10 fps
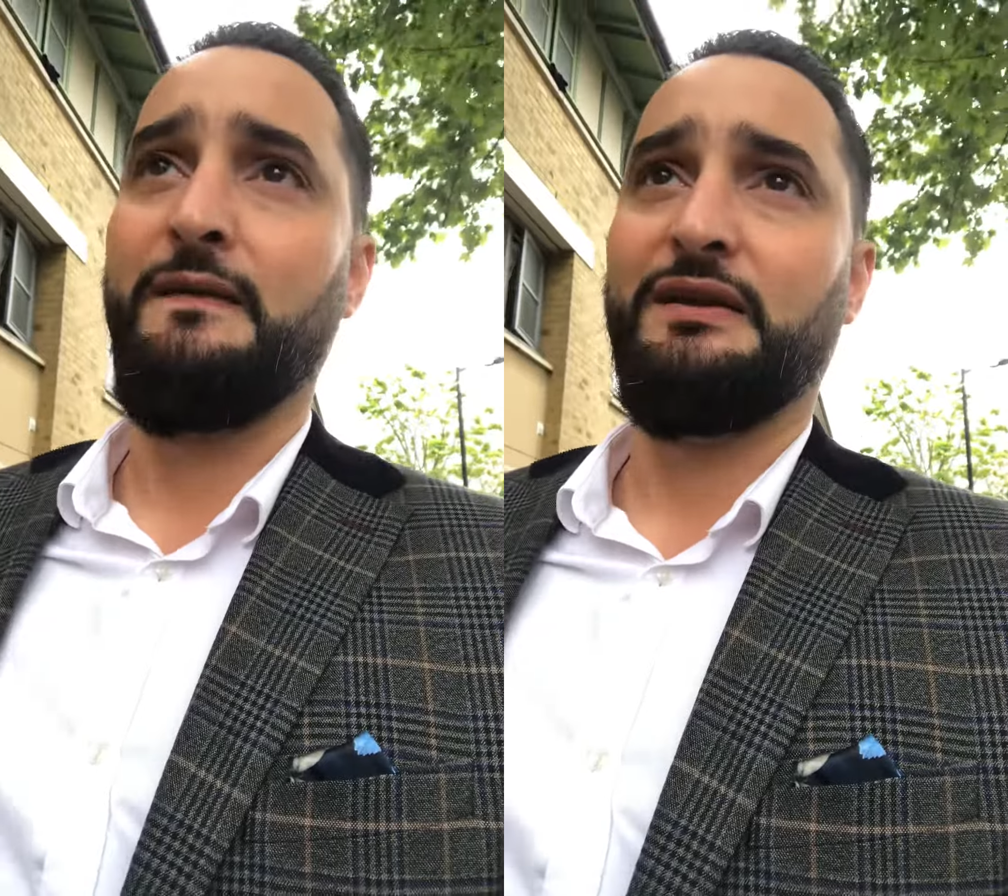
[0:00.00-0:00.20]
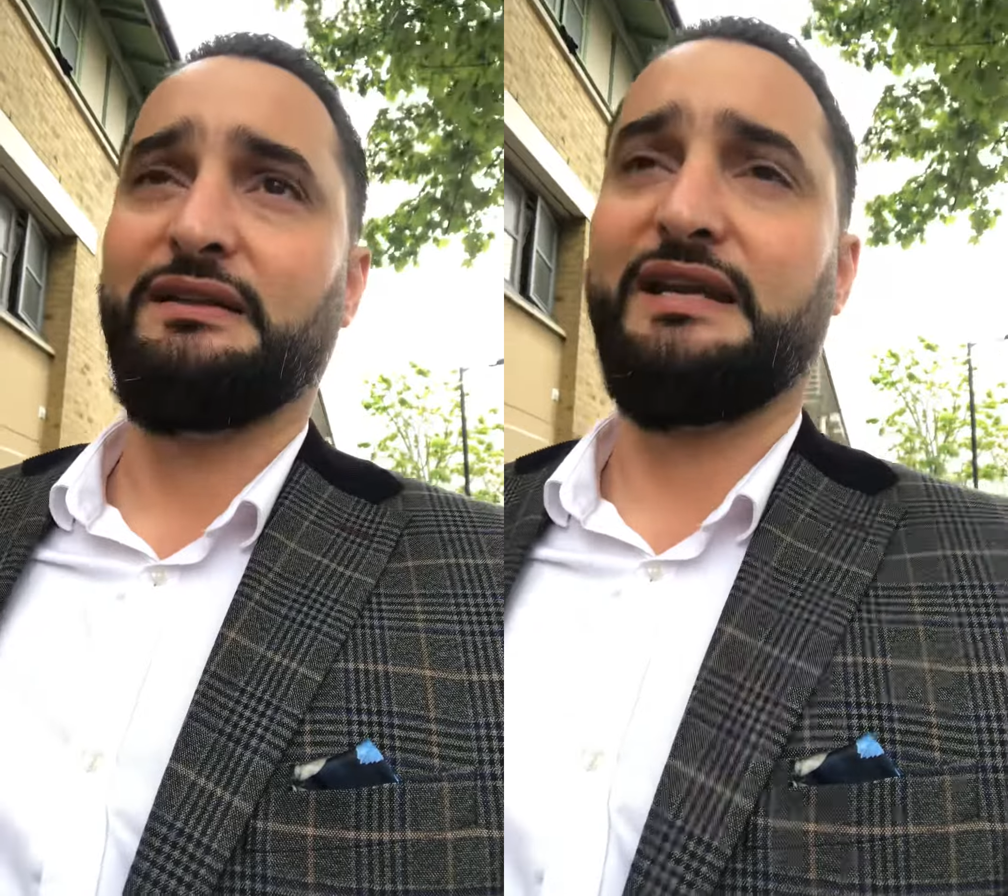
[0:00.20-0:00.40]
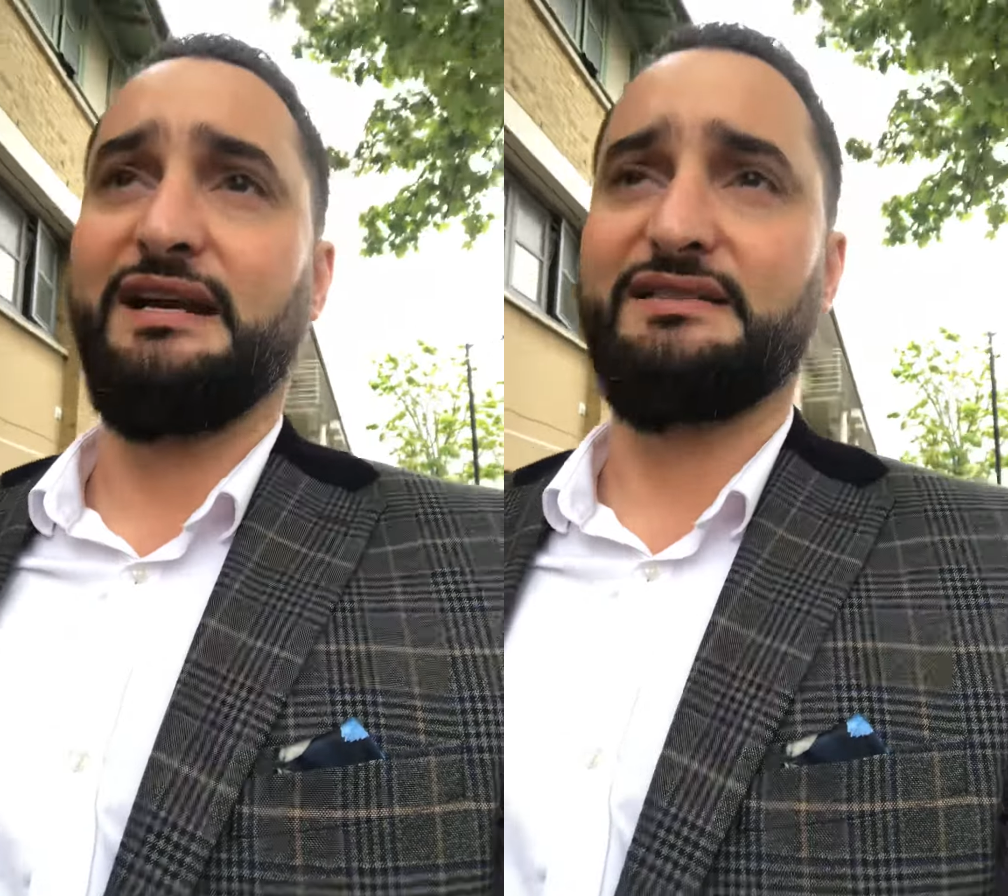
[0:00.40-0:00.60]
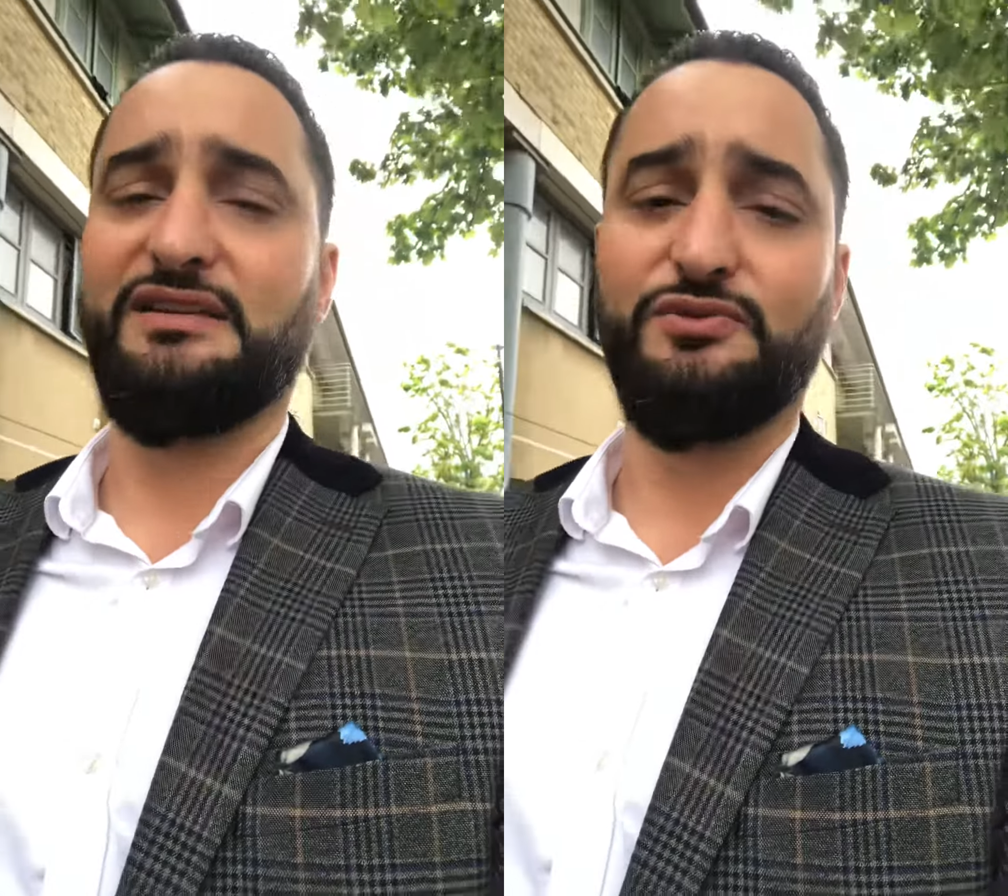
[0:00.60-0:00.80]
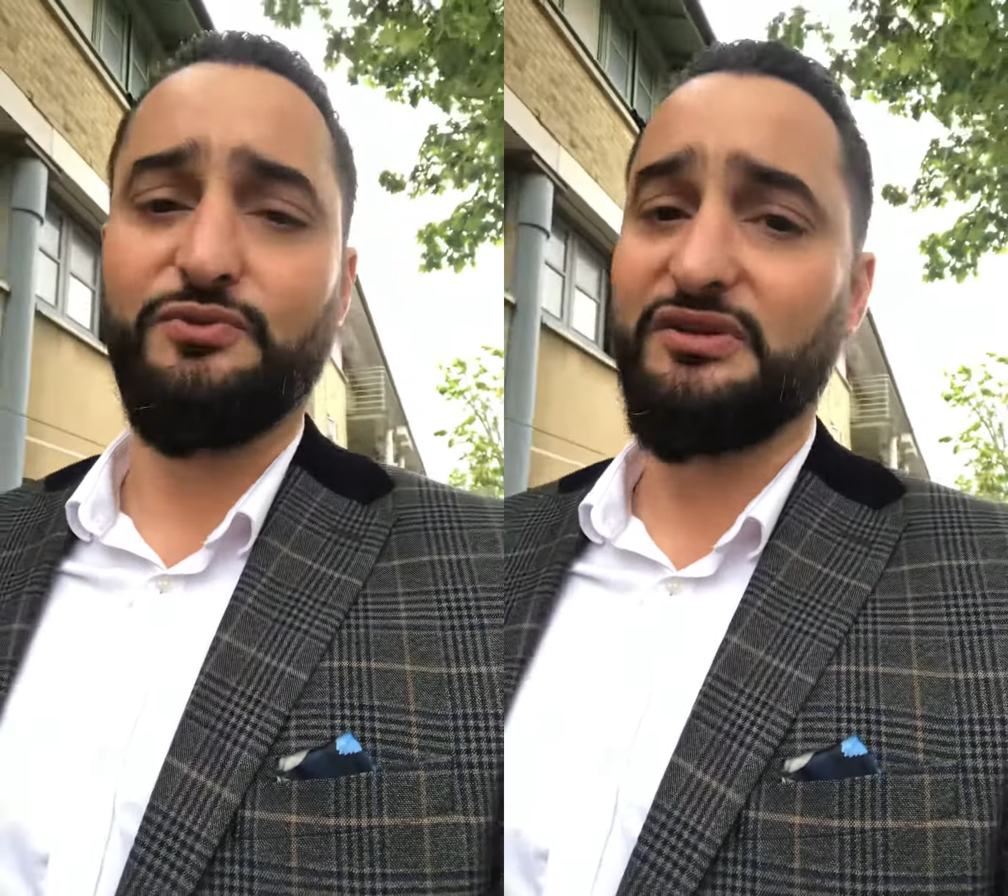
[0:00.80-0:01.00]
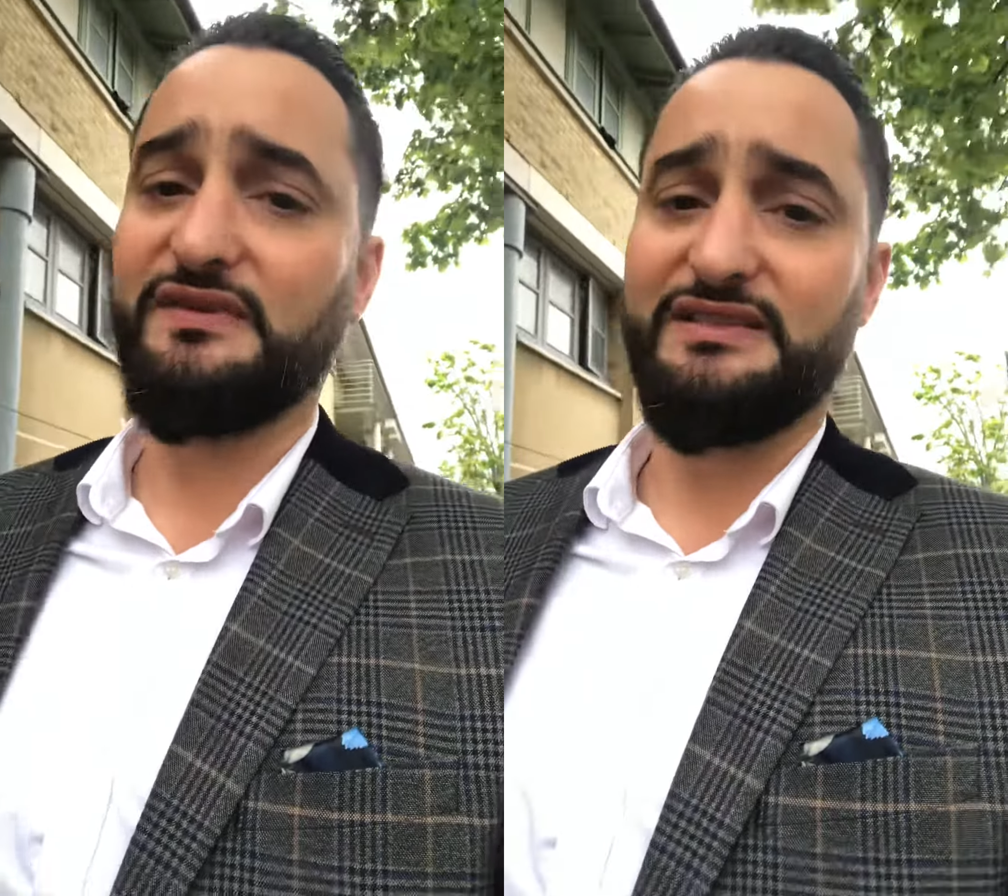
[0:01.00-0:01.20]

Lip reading: they accessed all of his